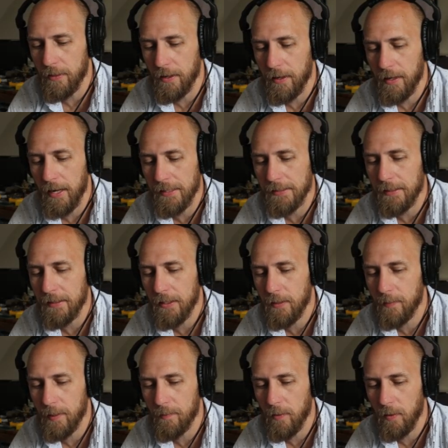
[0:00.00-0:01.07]
there. It has a little
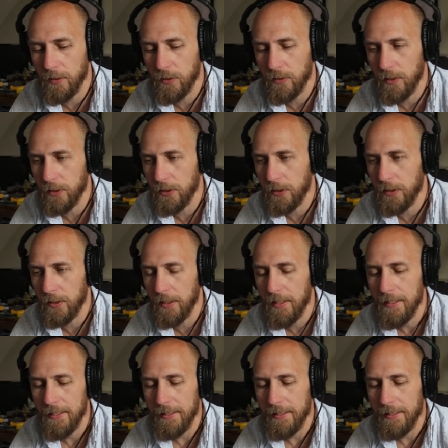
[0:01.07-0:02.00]
bit more structure.